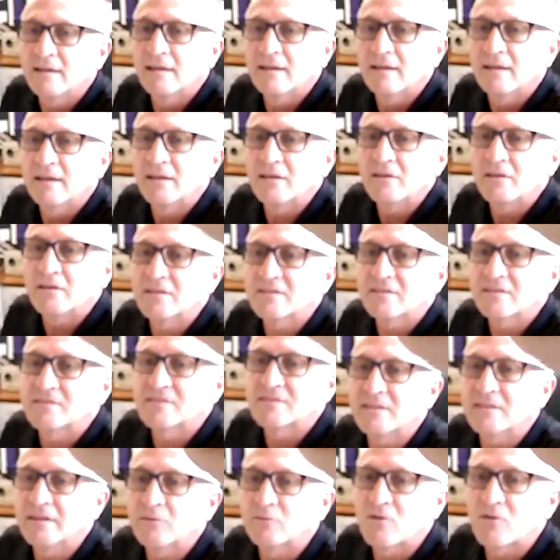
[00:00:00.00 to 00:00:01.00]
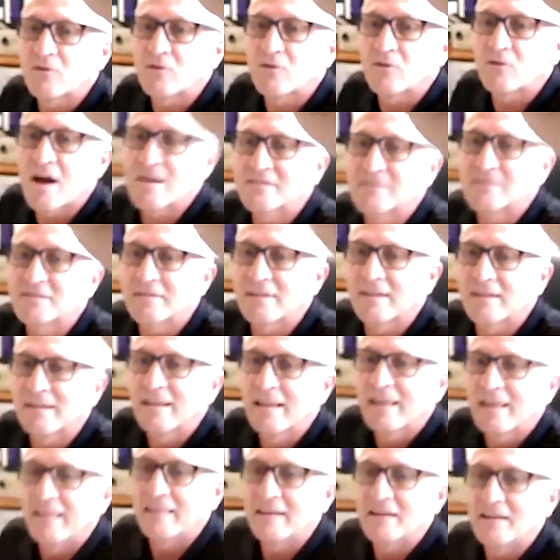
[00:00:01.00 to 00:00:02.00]
Yeah, you can see Ross.
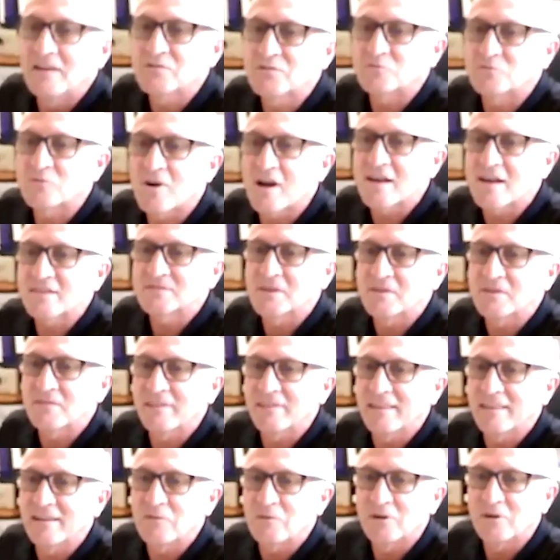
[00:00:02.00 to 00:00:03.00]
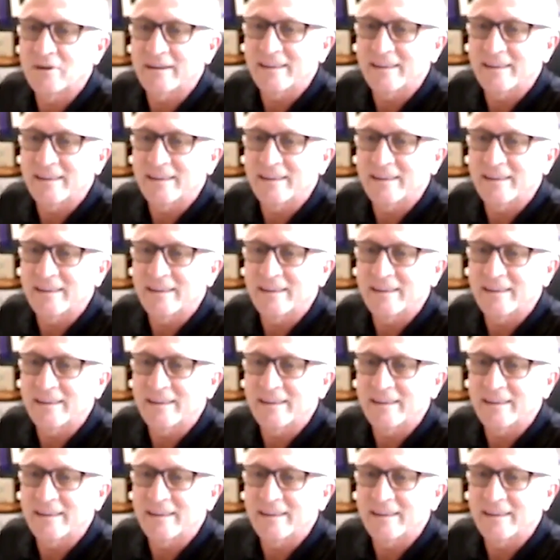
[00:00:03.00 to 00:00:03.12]
There's Ross over there working.